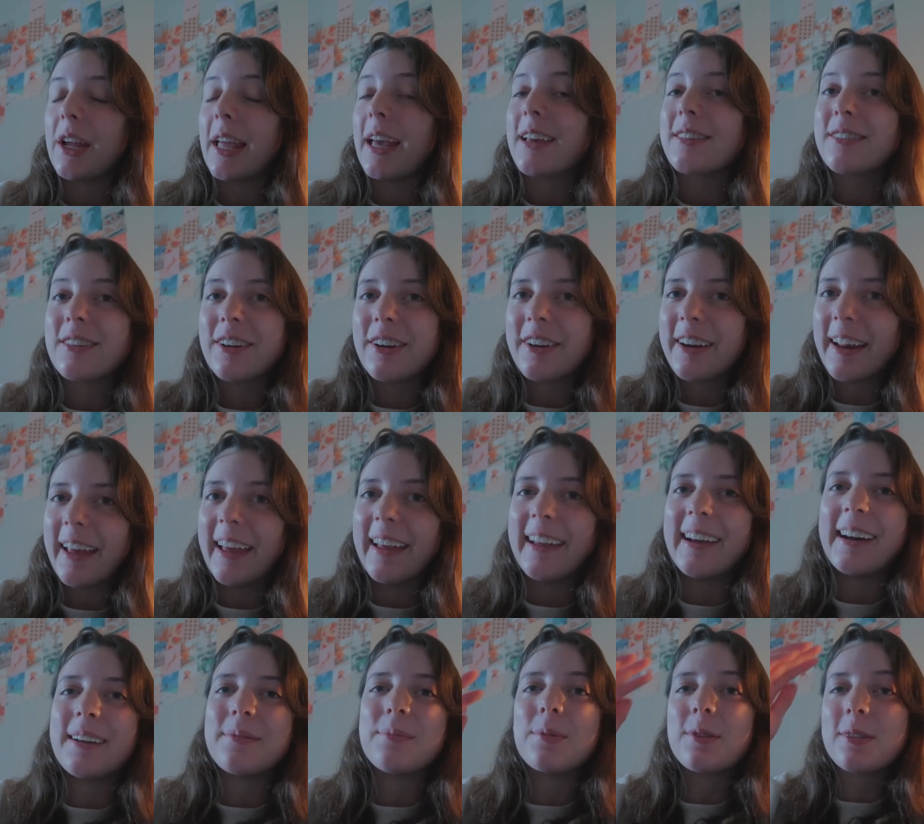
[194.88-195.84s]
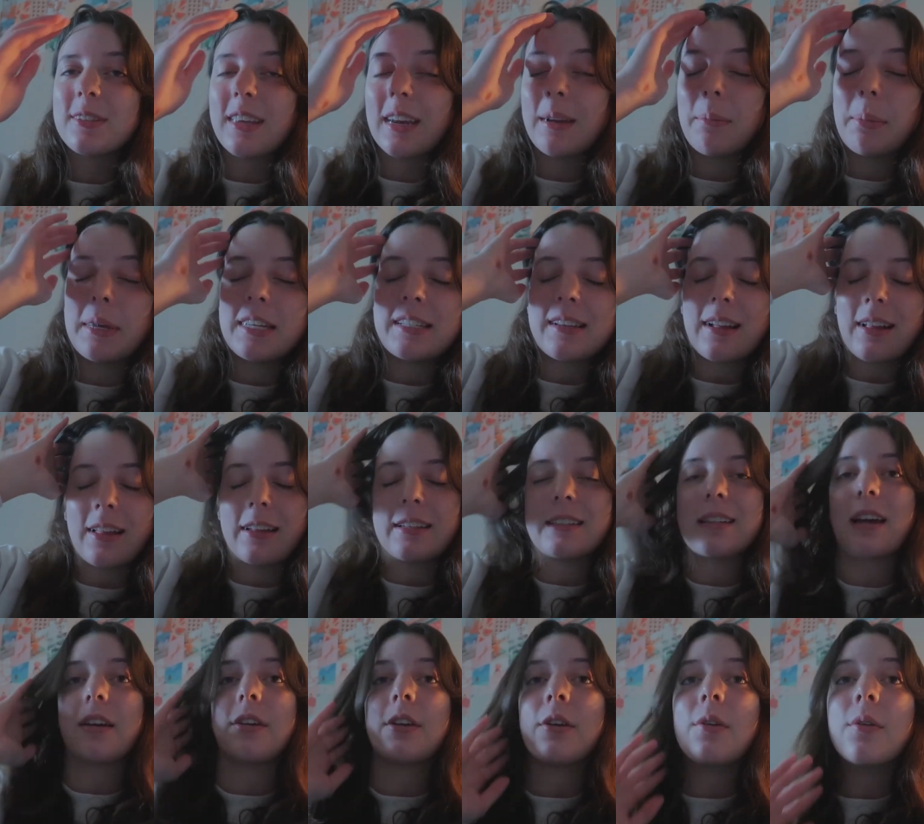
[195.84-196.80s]
yesterday, I'm just going to basically
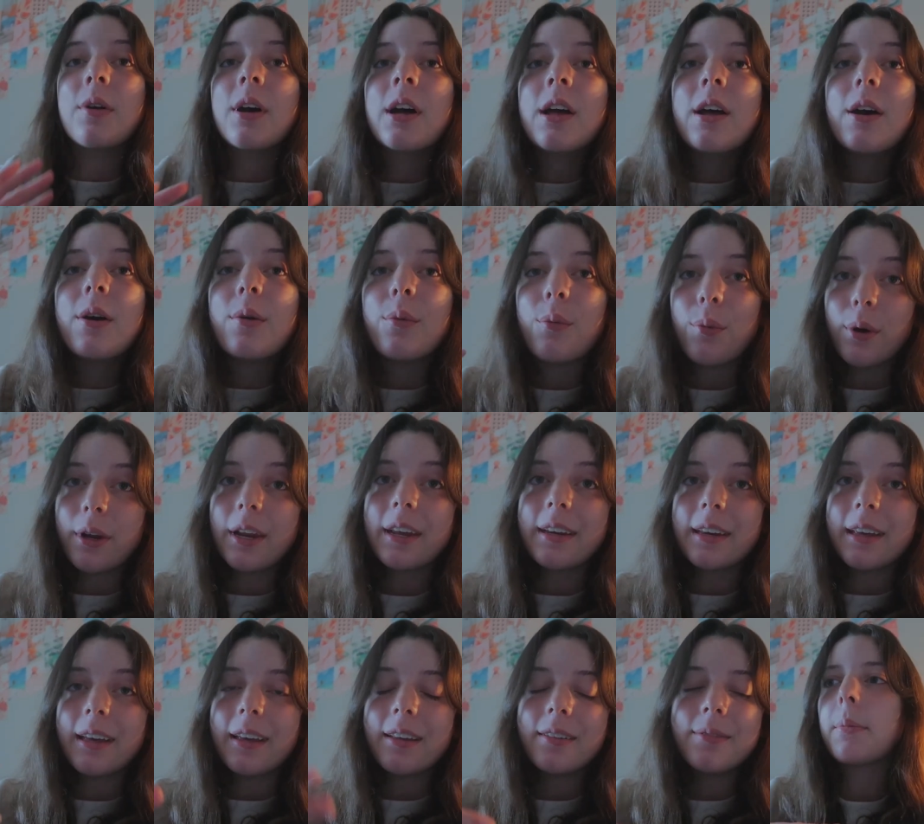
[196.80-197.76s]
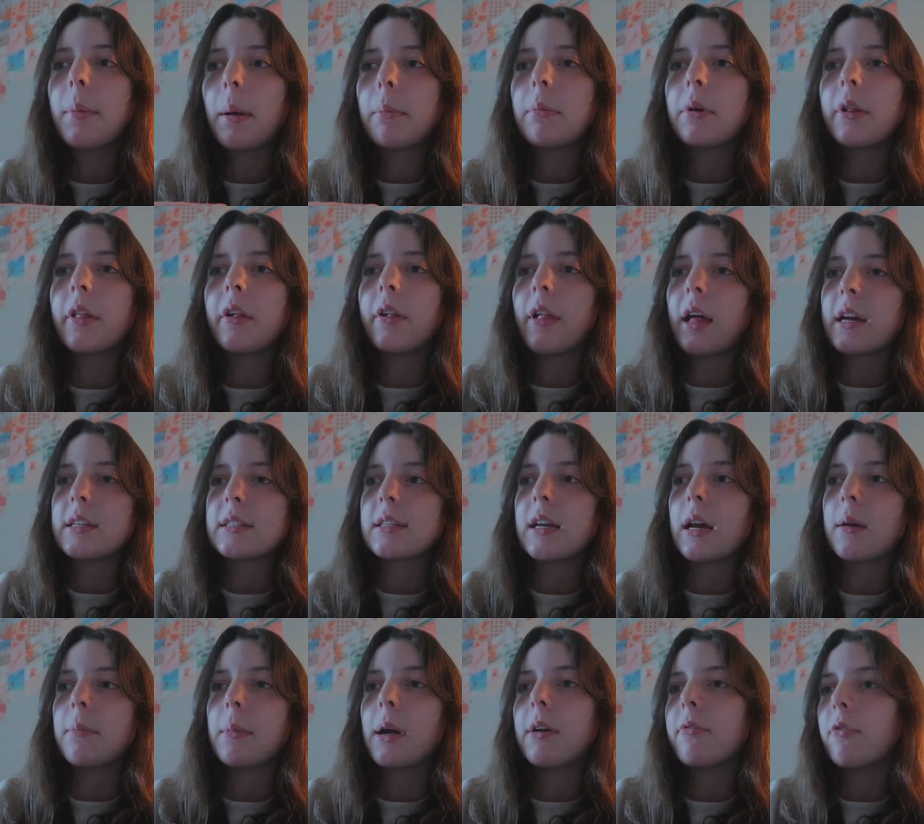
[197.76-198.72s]
tell you what I did. Remember the last
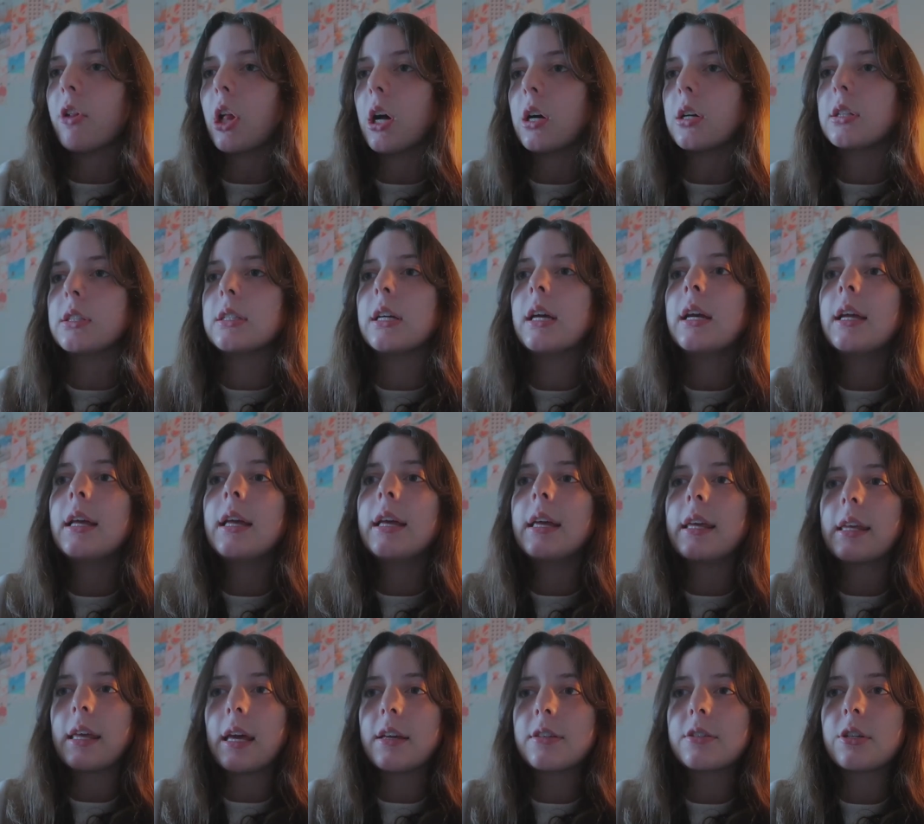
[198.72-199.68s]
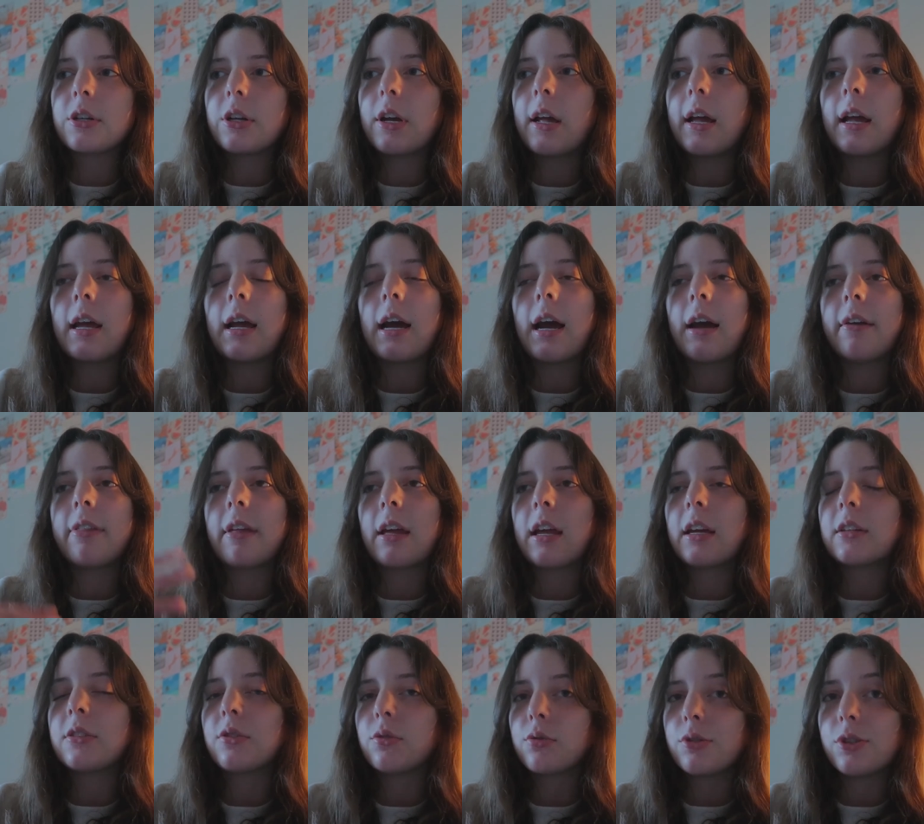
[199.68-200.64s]
time I vlogged yesterday, I
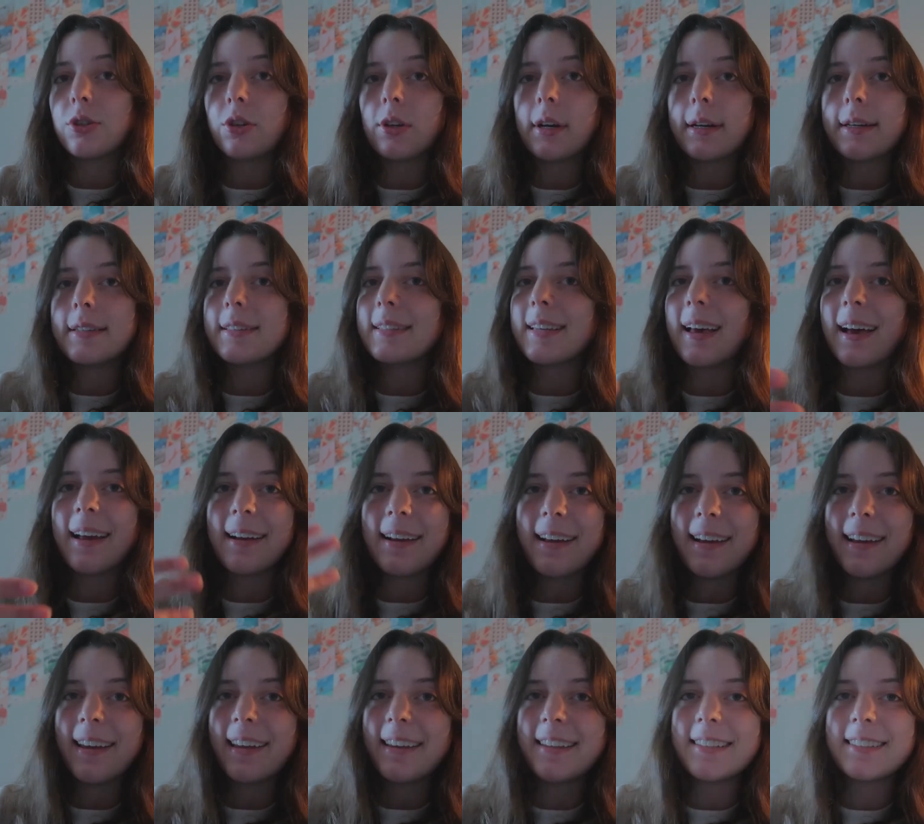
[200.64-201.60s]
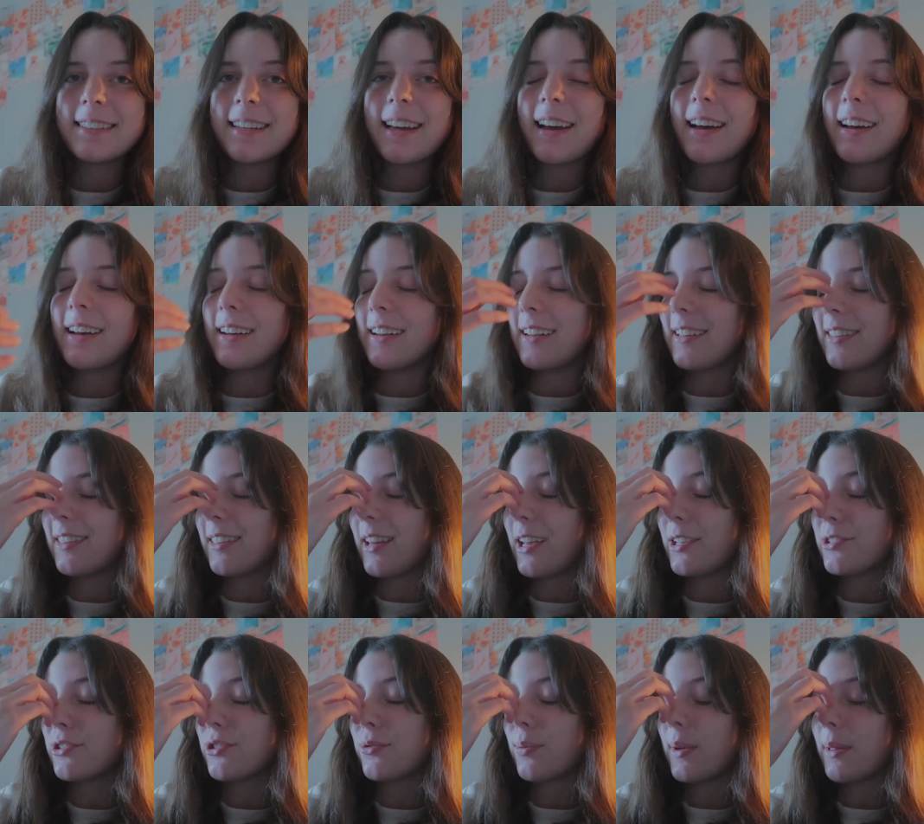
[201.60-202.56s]
think I told you guys that I ate uh,
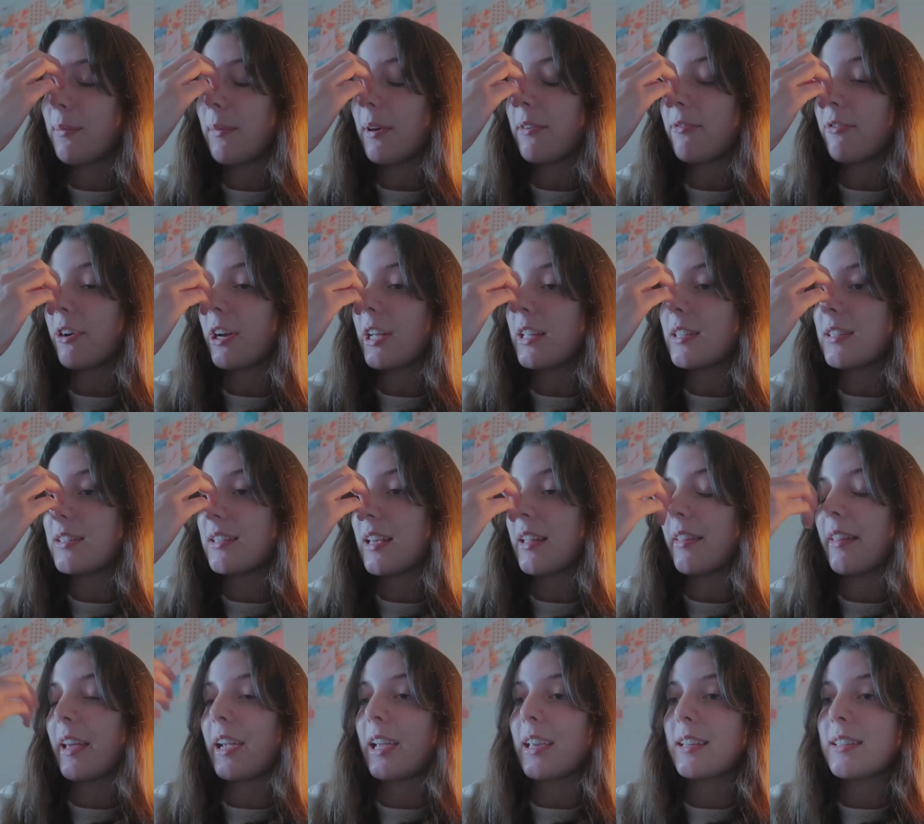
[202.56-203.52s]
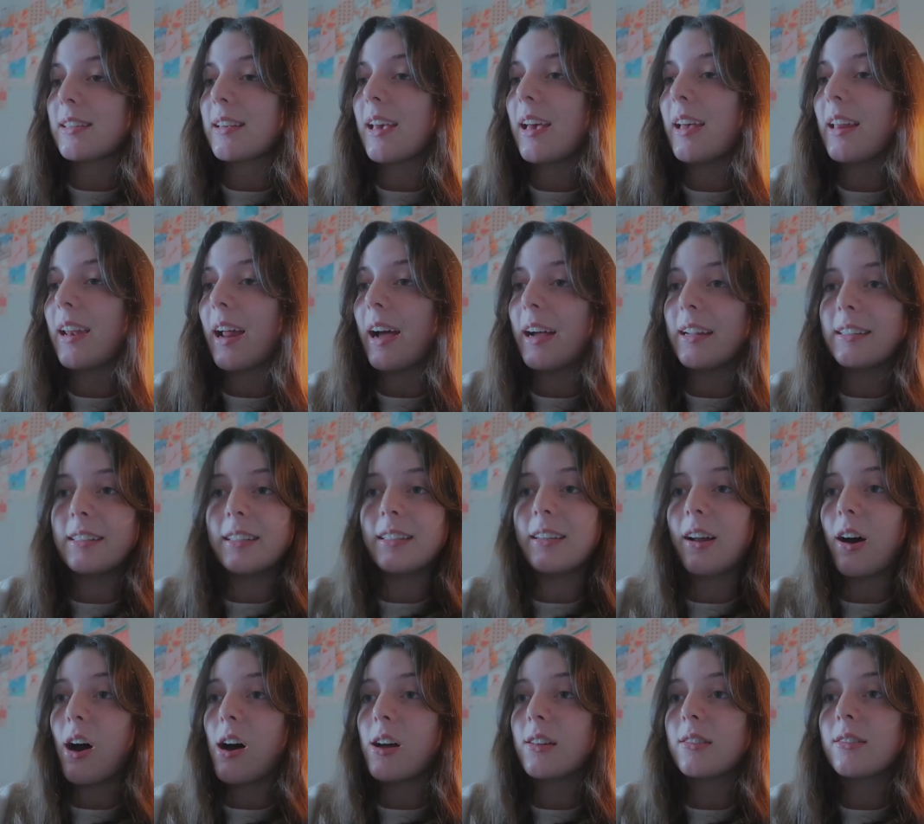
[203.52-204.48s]
lunch with my friends. And like I said, I did
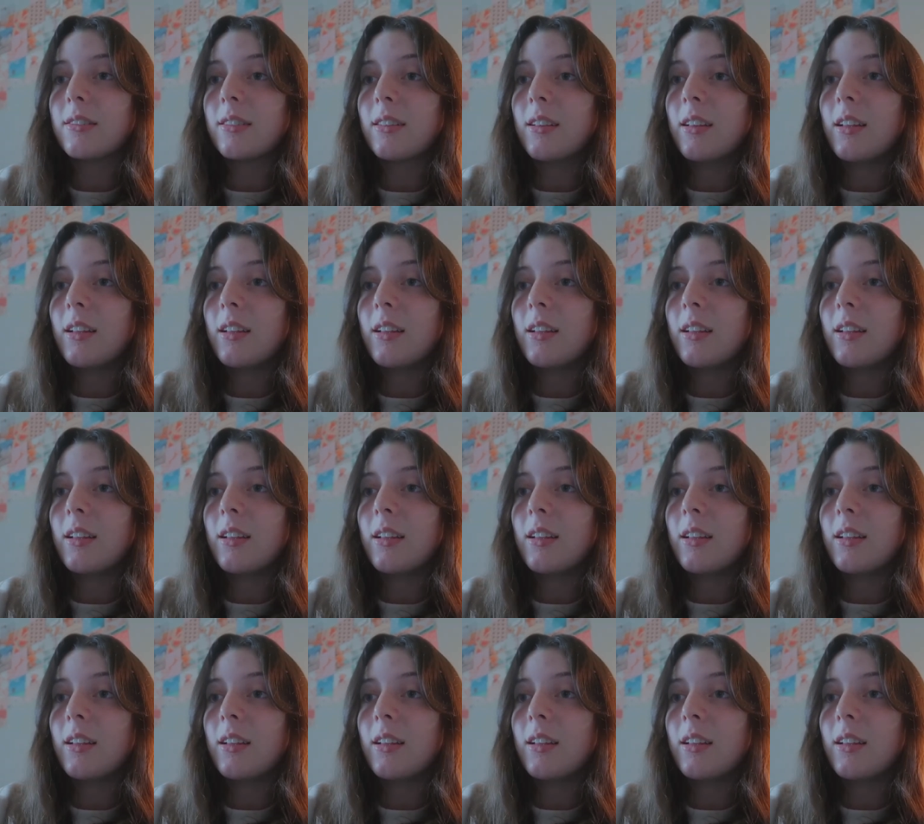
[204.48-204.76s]
not